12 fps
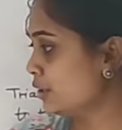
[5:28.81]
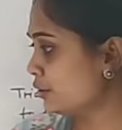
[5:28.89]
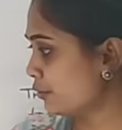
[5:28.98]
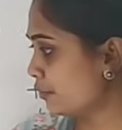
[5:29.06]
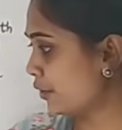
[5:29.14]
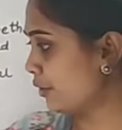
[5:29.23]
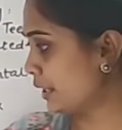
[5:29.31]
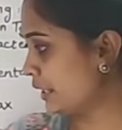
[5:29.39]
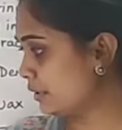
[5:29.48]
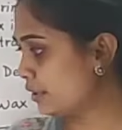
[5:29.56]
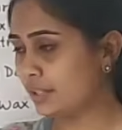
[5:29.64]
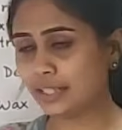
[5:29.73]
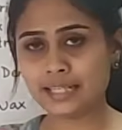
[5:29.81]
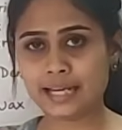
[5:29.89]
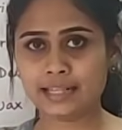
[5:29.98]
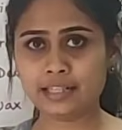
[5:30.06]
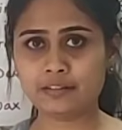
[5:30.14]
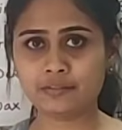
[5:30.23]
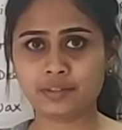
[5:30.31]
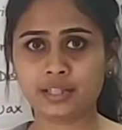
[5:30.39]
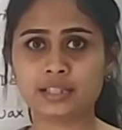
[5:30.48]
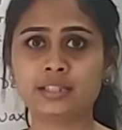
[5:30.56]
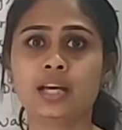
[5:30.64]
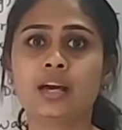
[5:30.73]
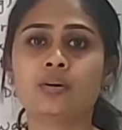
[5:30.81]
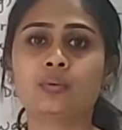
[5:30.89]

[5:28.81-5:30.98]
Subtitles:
So for in the relining phase,